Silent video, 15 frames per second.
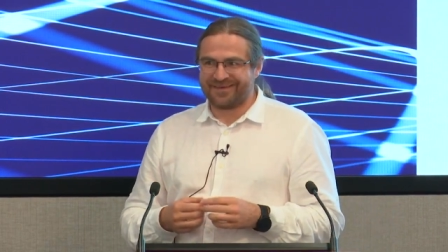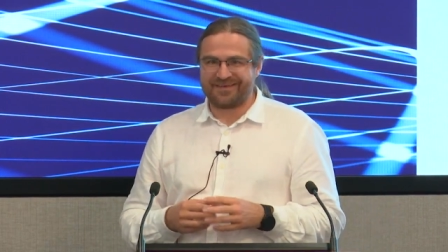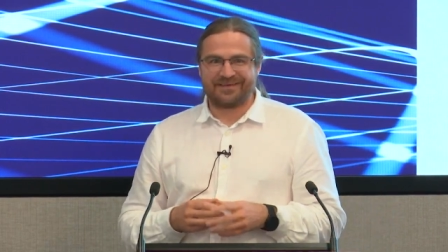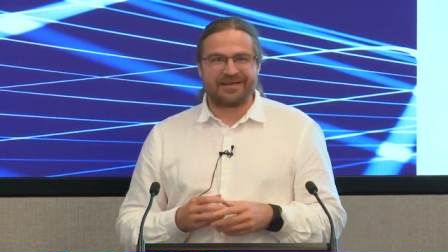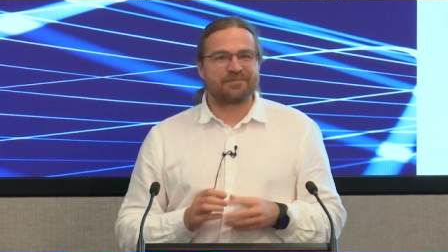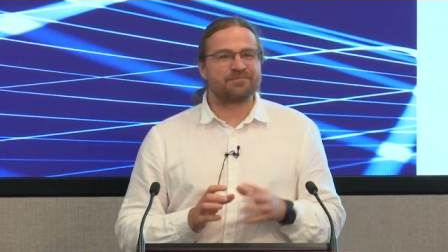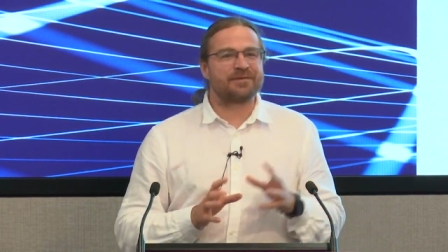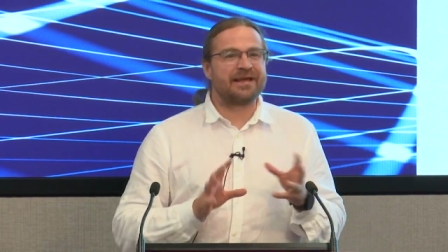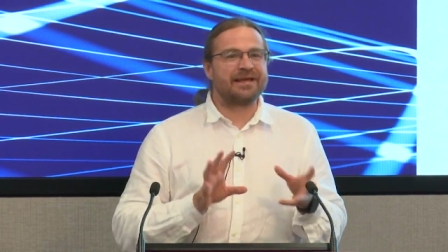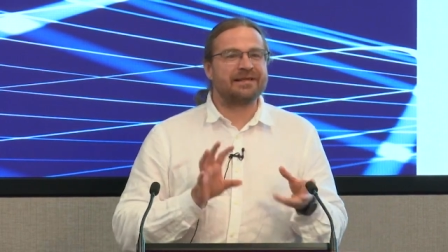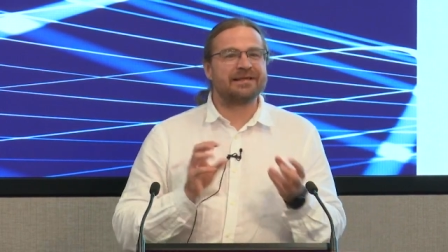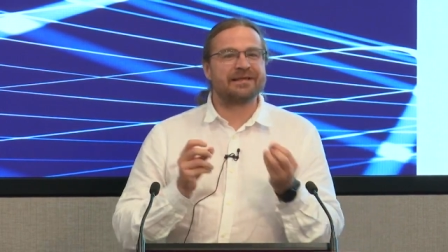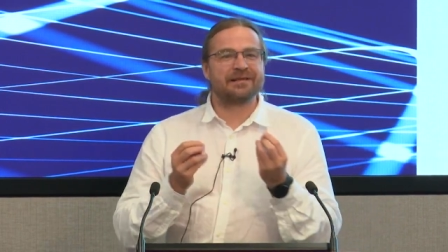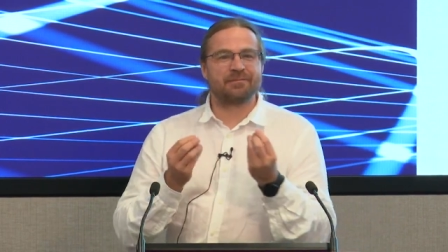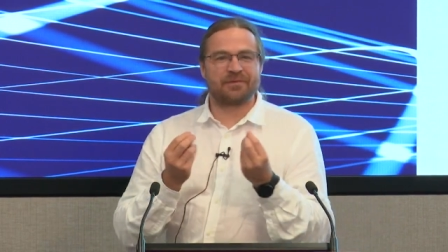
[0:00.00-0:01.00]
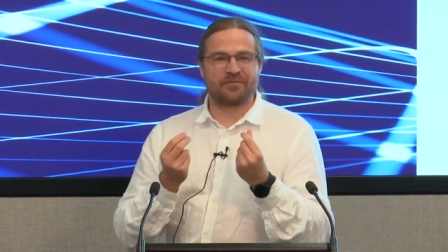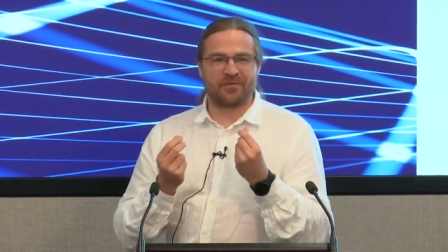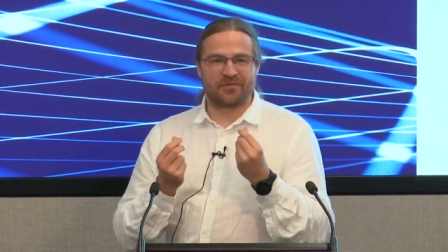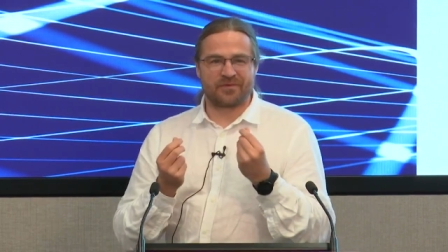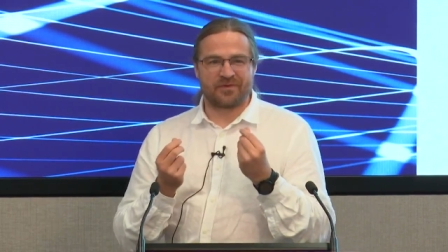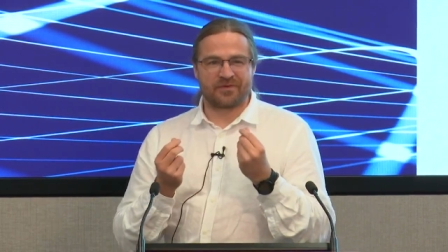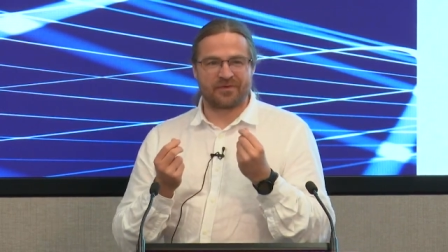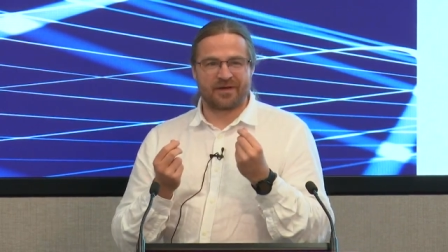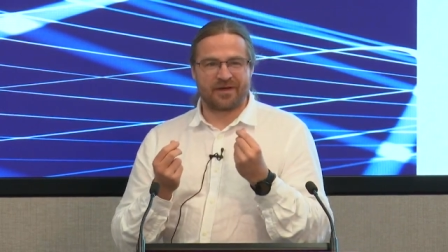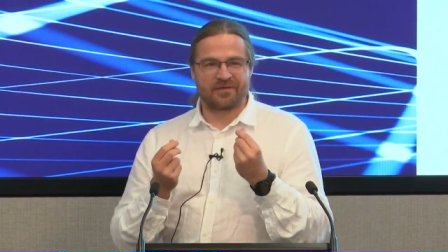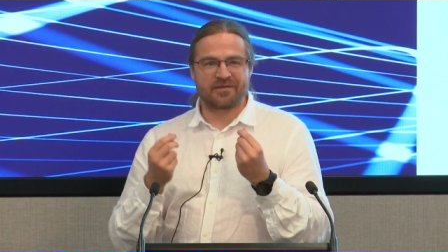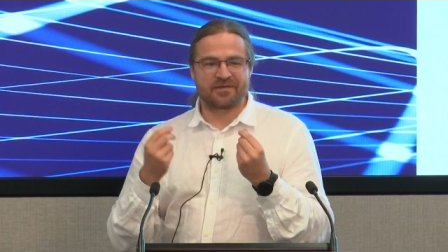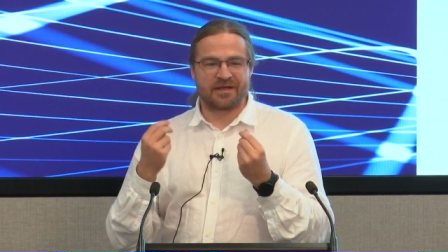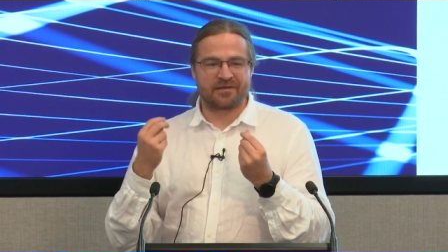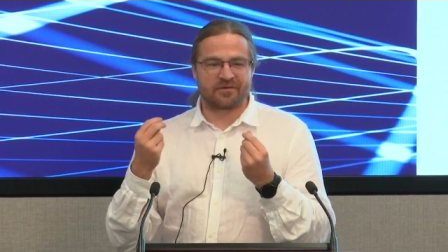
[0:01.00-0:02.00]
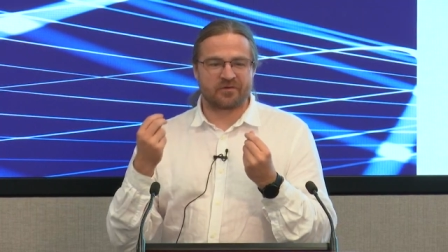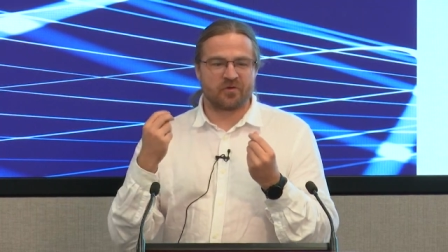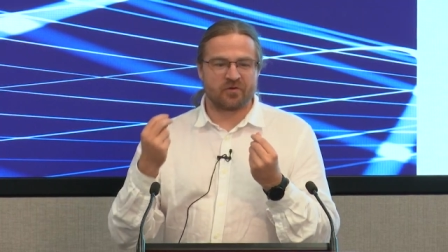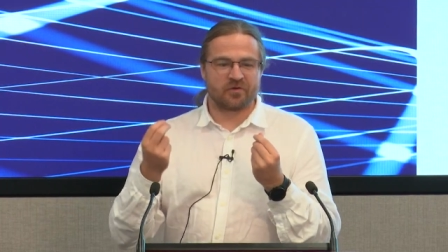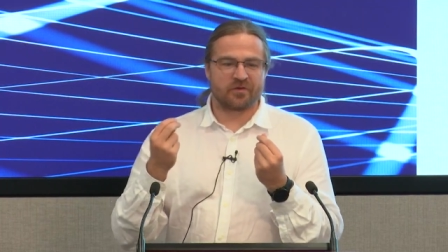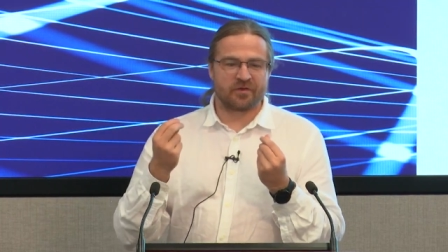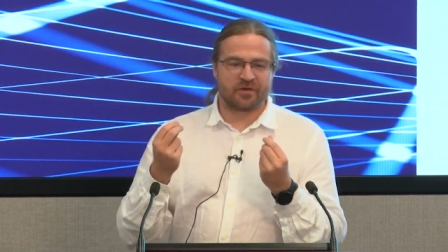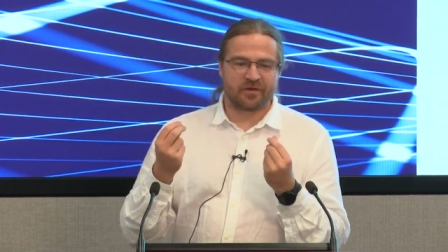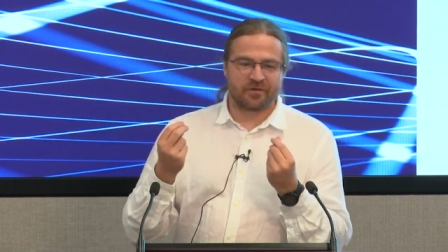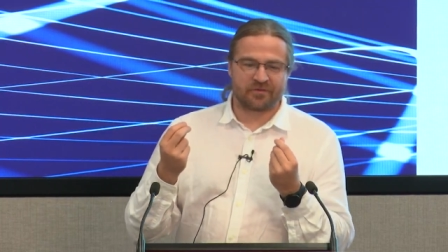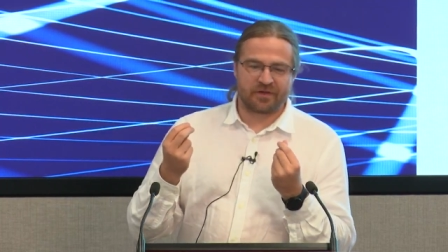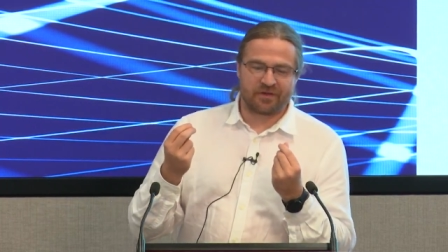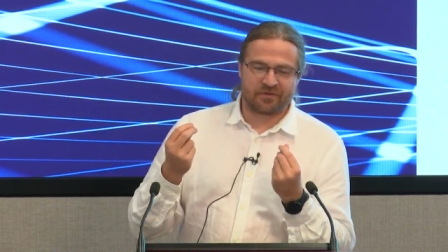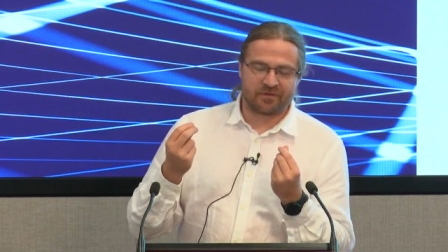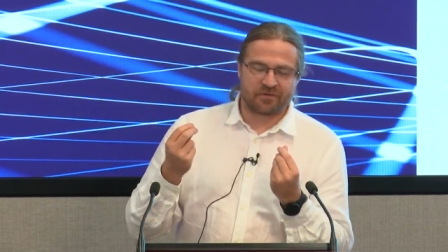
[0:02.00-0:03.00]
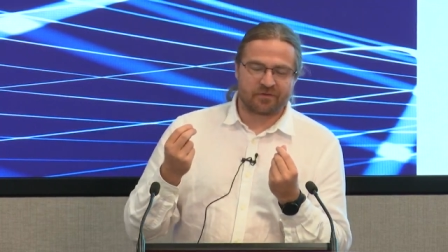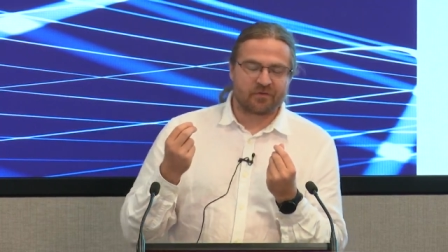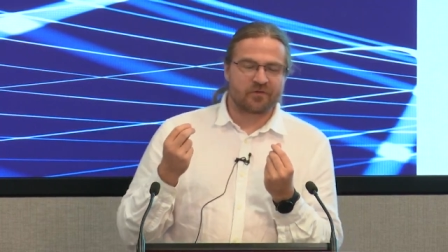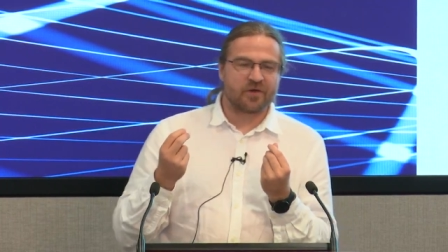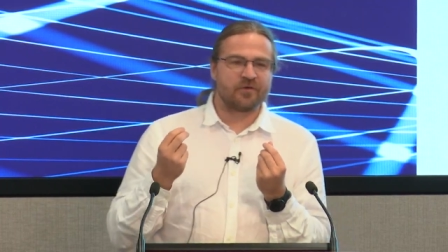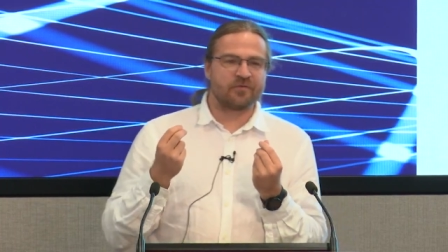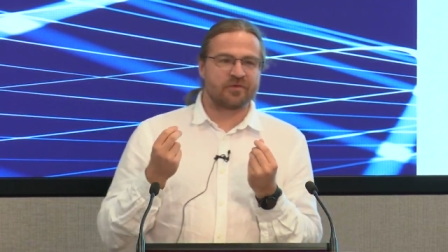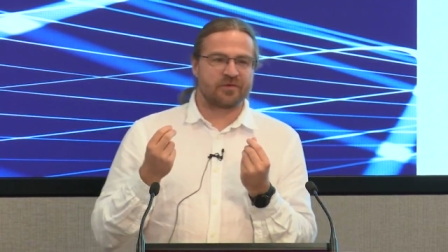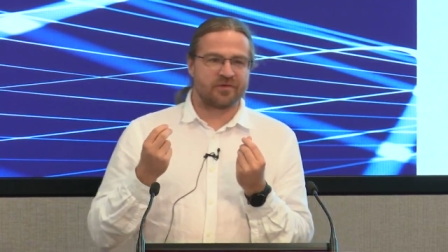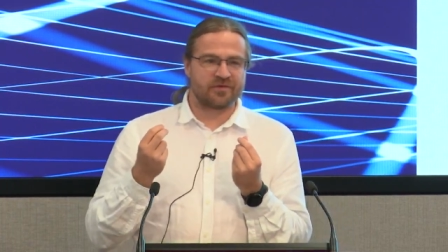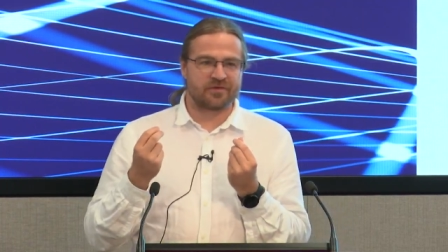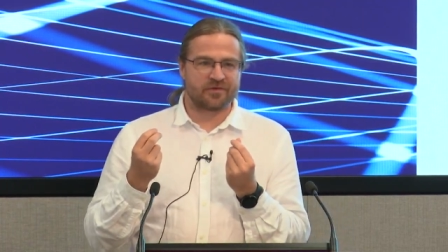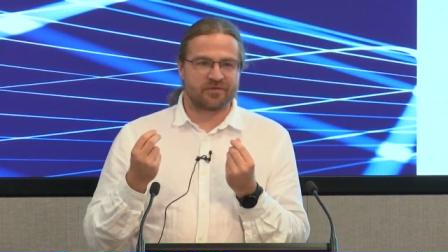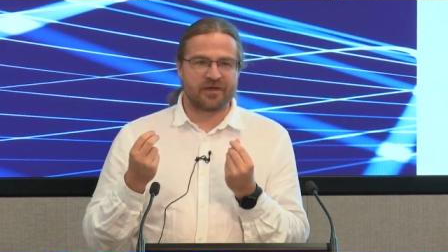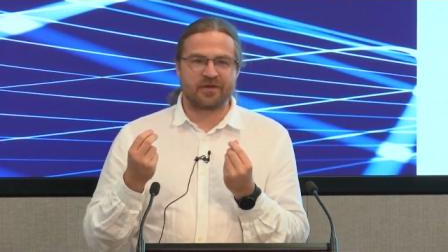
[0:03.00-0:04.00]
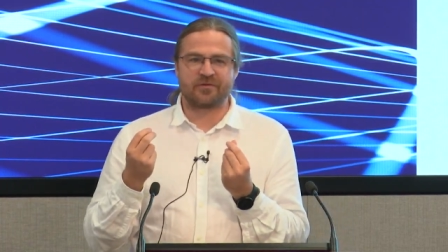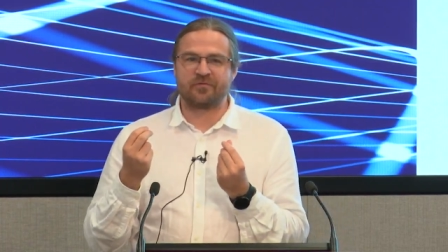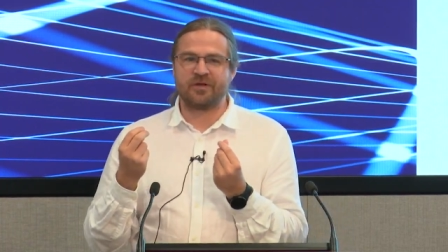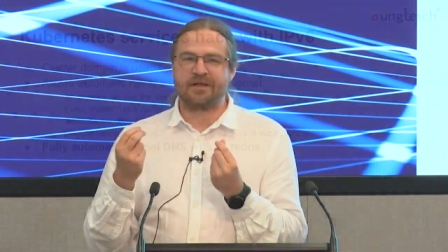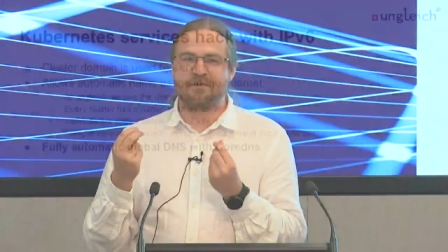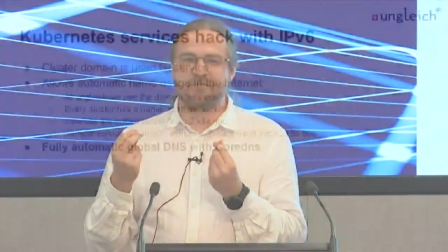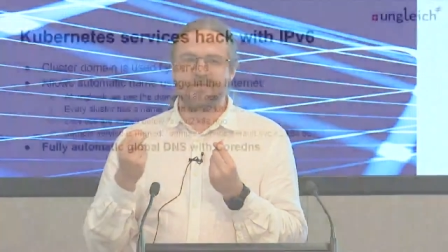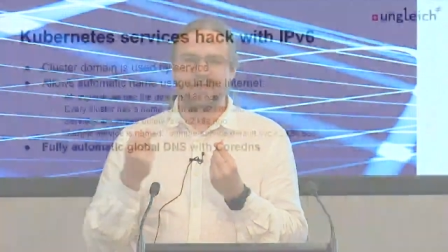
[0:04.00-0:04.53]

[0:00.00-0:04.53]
let's play a little bit with this. As I said, these, these services, they are really, really